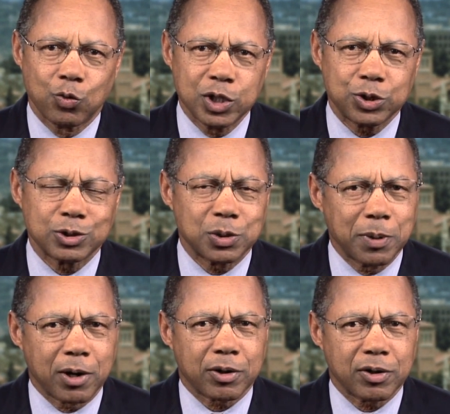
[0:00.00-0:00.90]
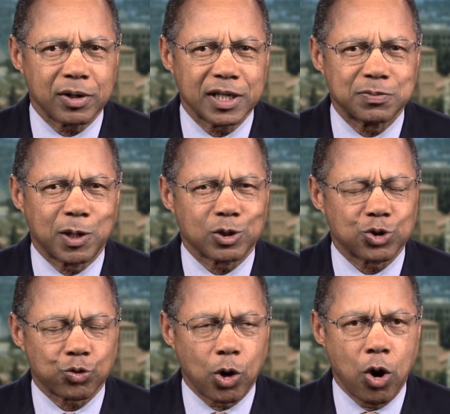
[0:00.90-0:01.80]
Research America has been a
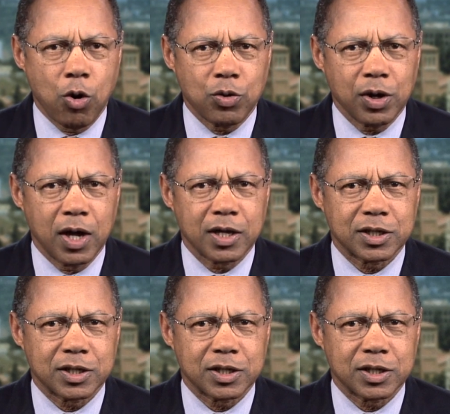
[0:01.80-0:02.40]
strong,